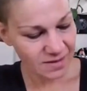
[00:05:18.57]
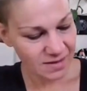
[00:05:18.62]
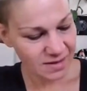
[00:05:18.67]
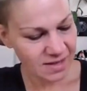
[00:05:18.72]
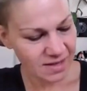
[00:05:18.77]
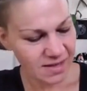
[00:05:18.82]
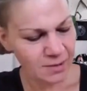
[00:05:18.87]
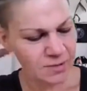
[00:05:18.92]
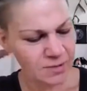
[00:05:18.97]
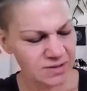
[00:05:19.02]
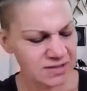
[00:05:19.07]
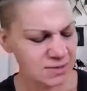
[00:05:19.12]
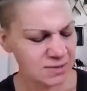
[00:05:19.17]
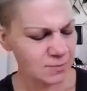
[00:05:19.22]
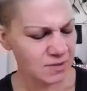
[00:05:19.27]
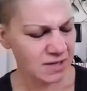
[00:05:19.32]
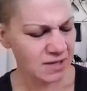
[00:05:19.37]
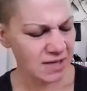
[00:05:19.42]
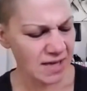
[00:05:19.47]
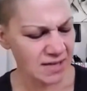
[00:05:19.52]
And did
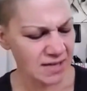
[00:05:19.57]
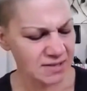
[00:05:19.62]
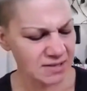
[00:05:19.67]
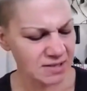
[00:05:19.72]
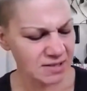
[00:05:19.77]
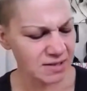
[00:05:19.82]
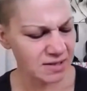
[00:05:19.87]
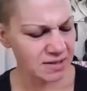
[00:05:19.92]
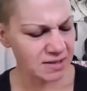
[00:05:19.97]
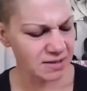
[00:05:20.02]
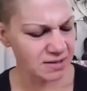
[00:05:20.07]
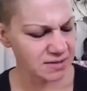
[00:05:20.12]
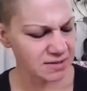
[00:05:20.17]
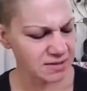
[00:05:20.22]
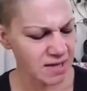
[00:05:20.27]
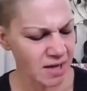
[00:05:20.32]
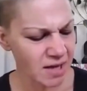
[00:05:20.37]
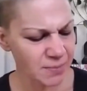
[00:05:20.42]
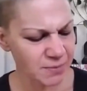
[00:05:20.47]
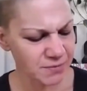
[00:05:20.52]
we end on the
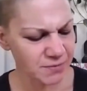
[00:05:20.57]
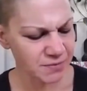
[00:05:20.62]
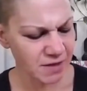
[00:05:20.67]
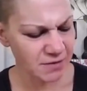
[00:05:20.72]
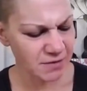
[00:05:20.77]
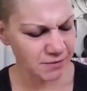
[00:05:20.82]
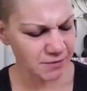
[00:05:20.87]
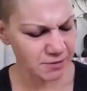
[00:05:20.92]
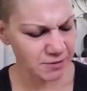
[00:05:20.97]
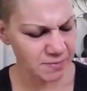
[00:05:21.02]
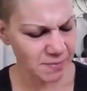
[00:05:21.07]
top of that first